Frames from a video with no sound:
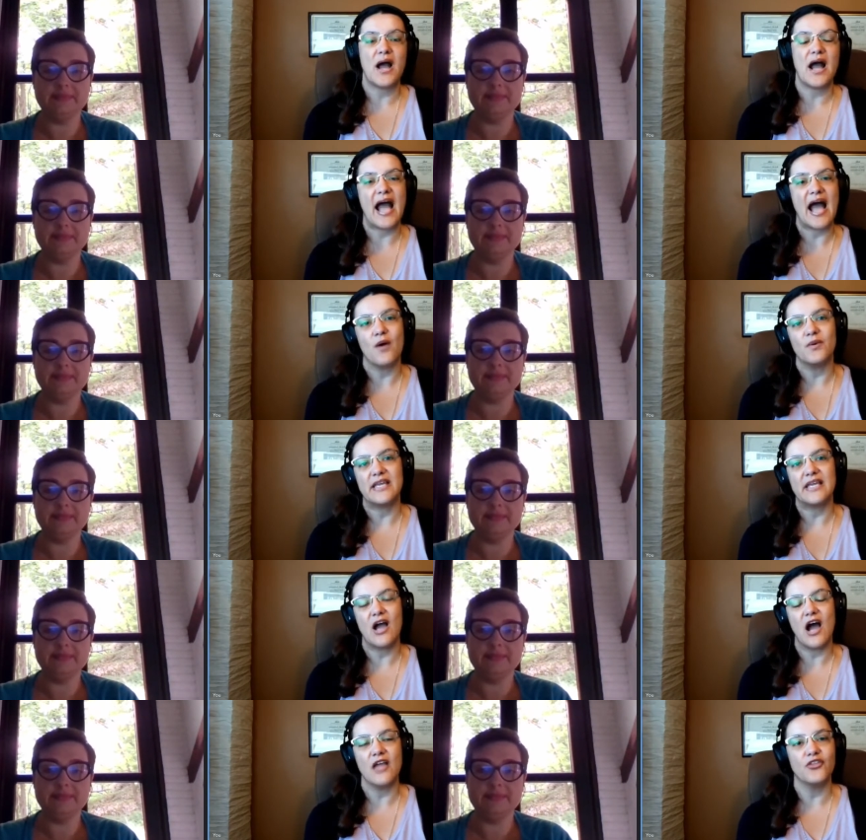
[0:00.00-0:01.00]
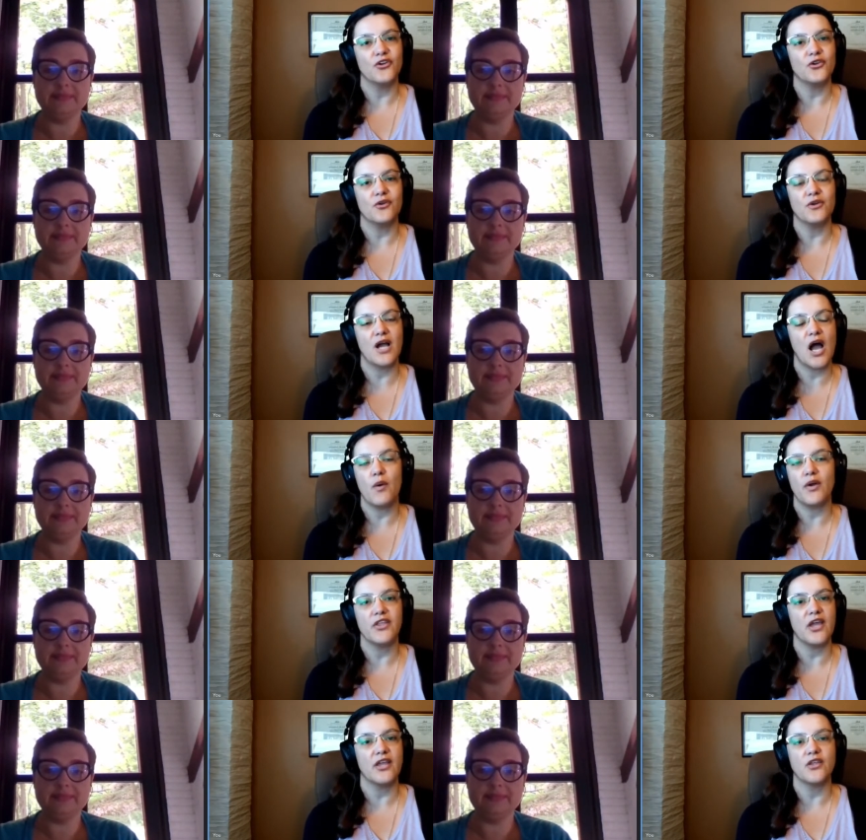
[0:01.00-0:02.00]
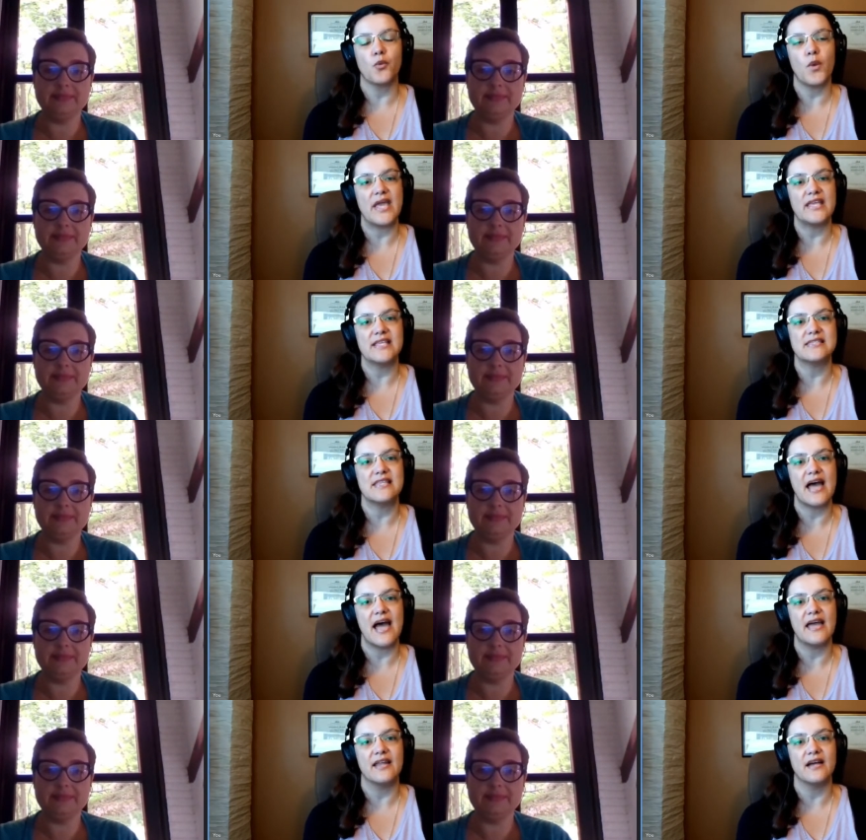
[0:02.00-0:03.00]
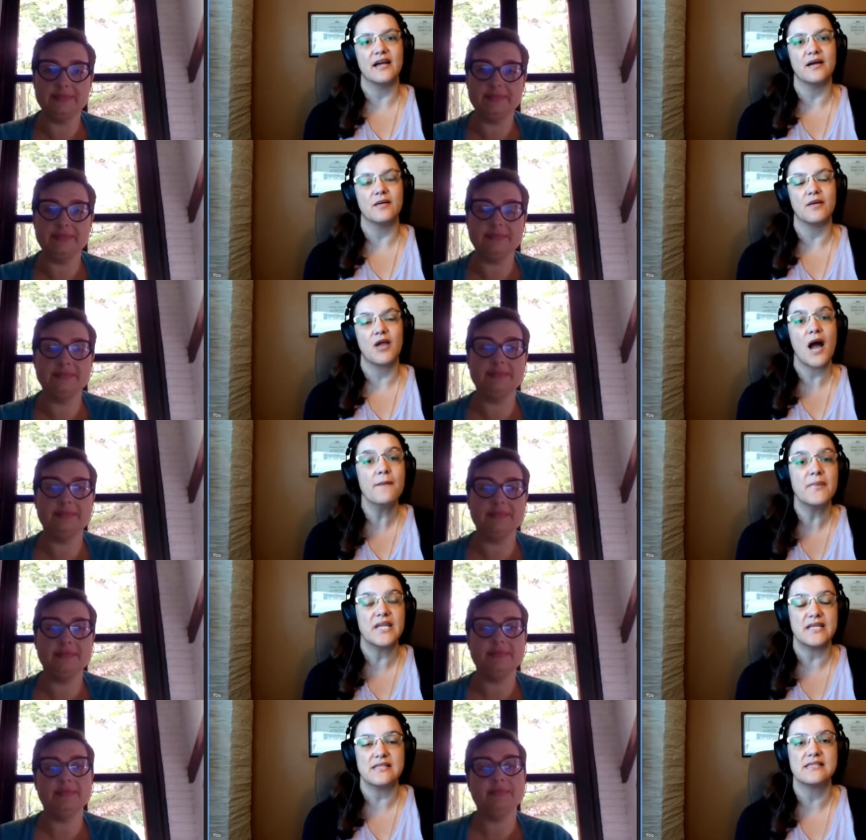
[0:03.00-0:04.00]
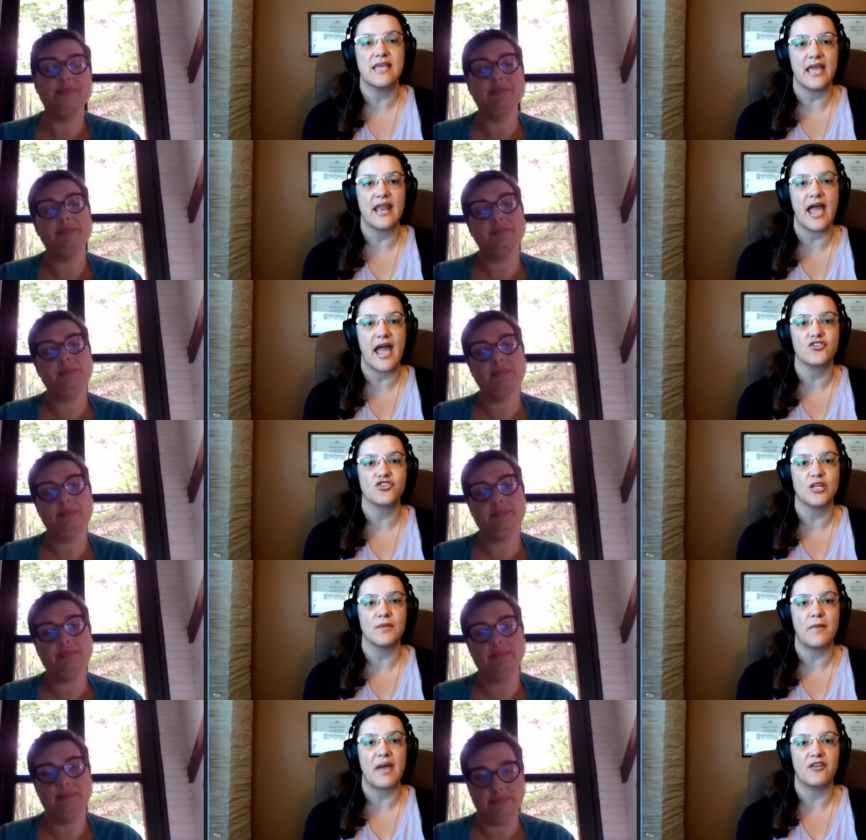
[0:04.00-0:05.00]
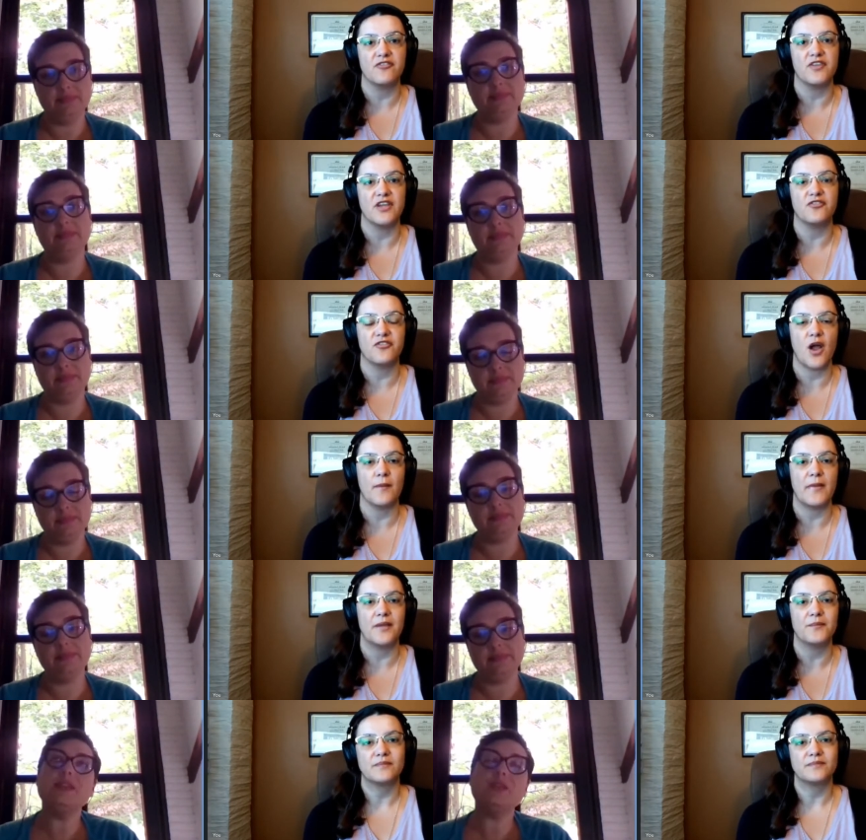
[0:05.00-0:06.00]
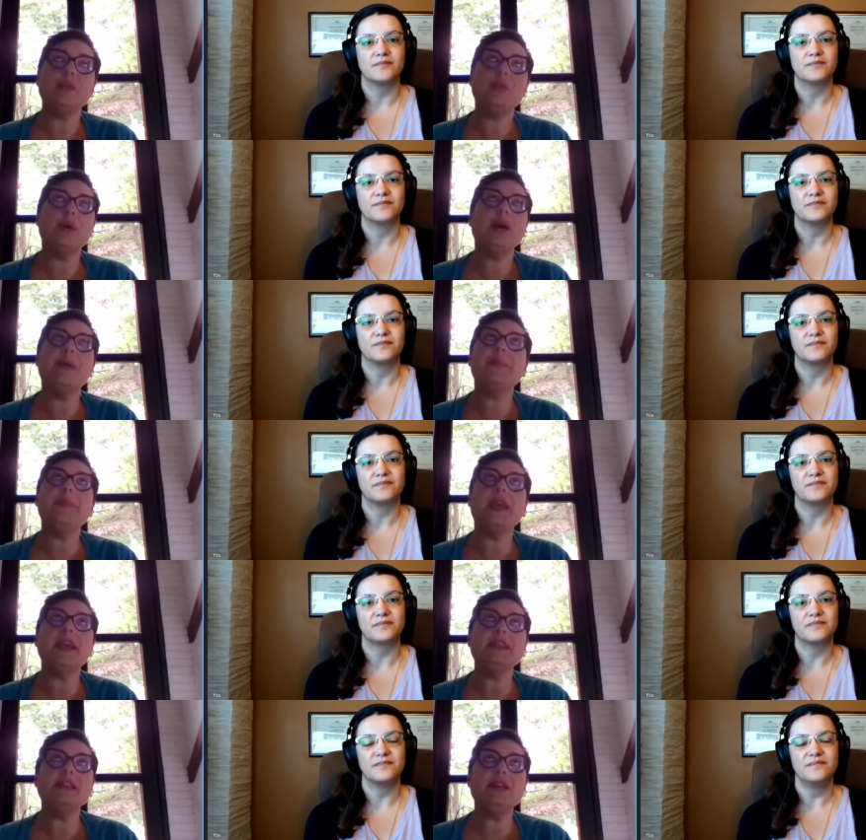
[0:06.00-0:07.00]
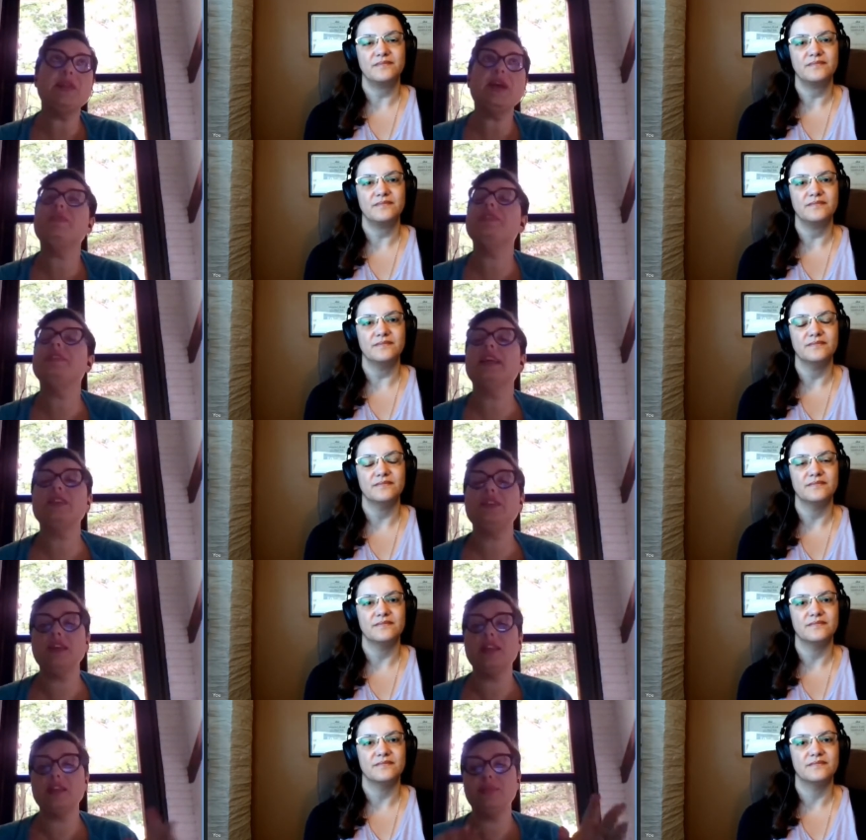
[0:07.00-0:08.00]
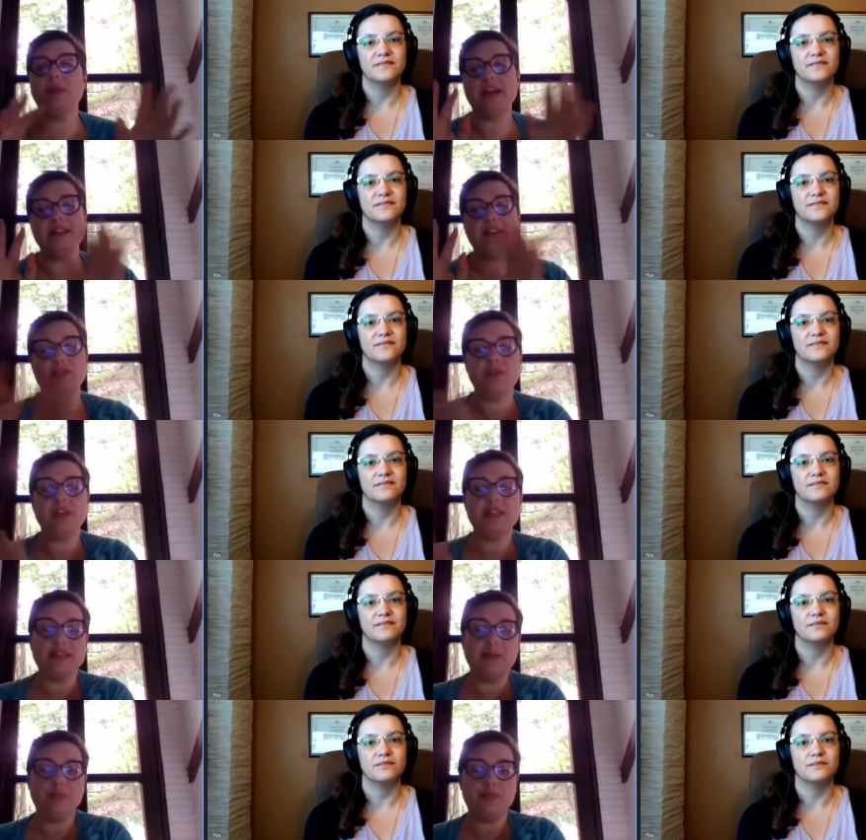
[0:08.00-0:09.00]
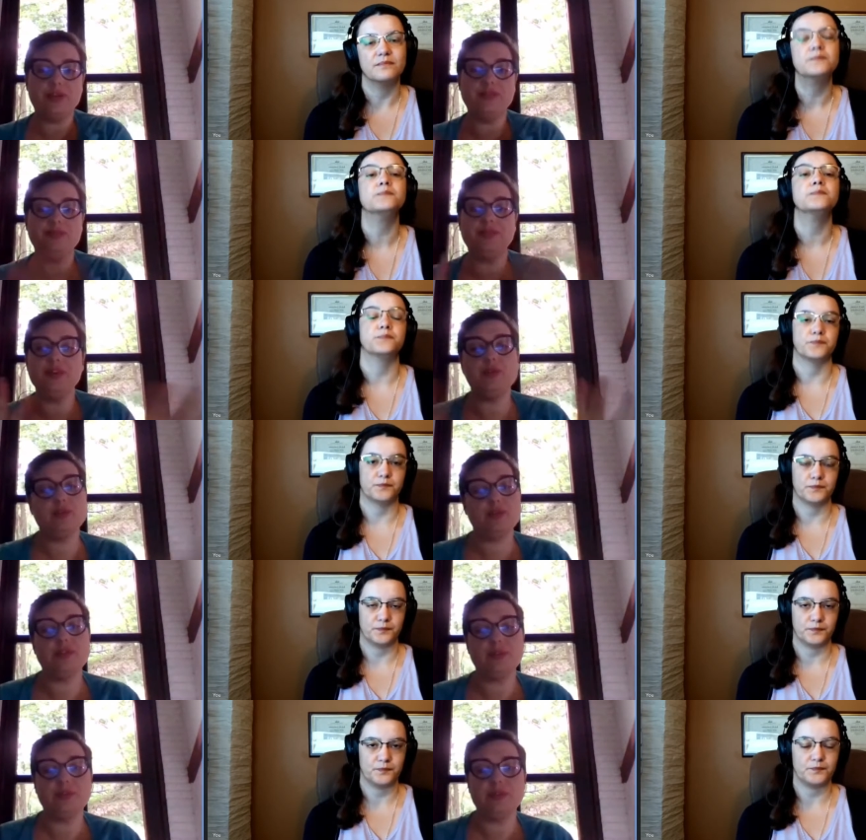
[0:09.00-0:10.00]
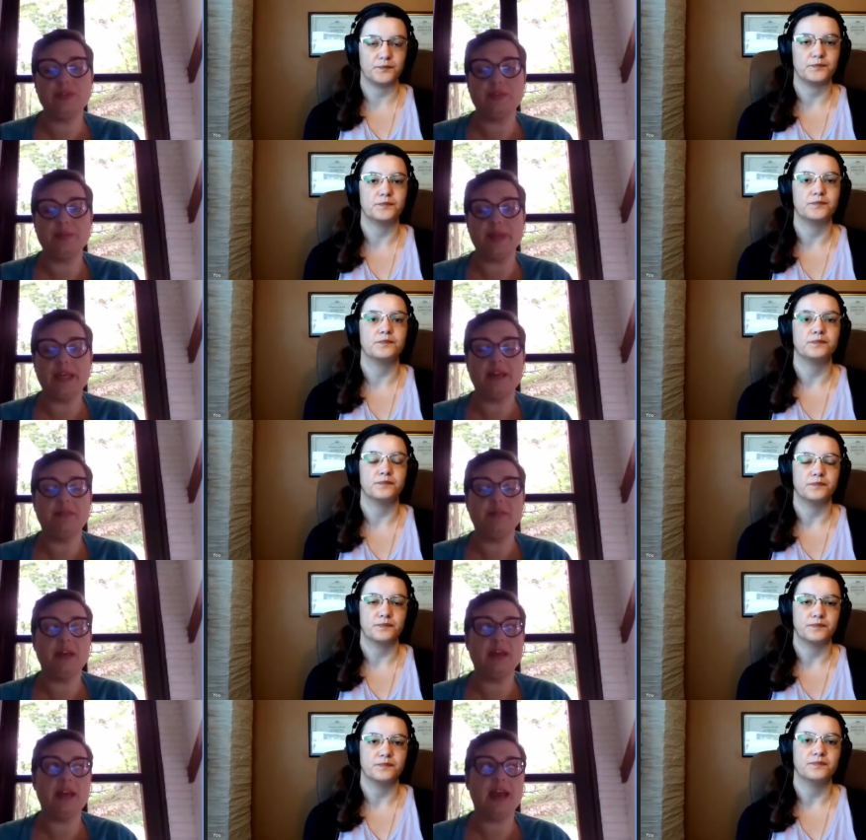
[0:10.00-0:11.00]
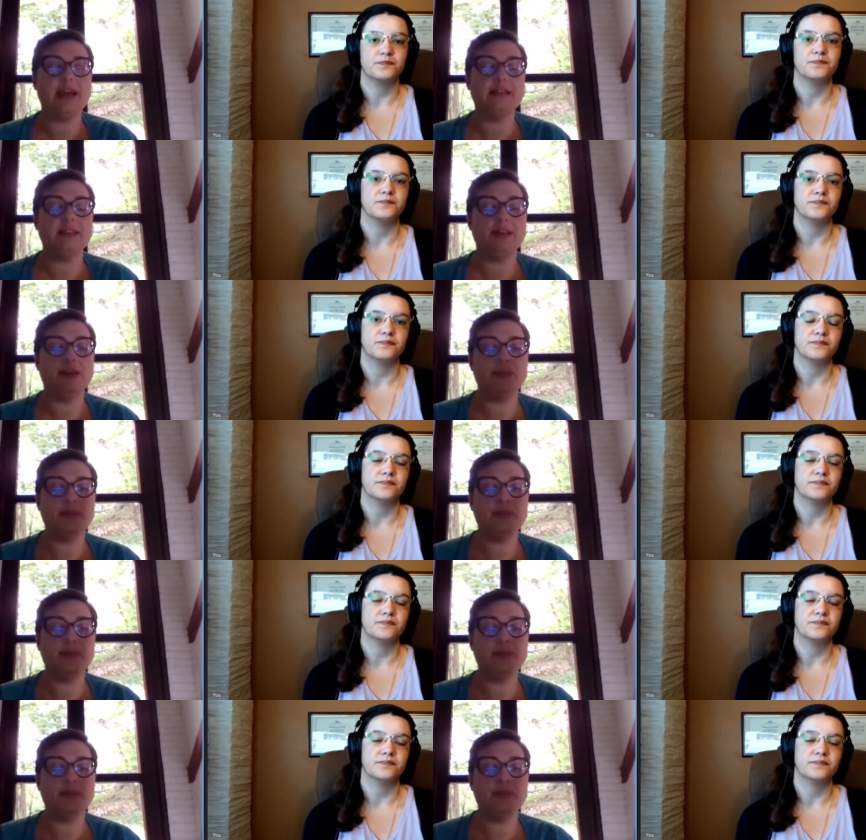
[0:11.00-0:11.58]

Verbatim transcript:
Speaker 1: how other how are the other ways that uh, companies can actually benefit from it
Speaker 2: so um, is actually has three separate views so to speak it has a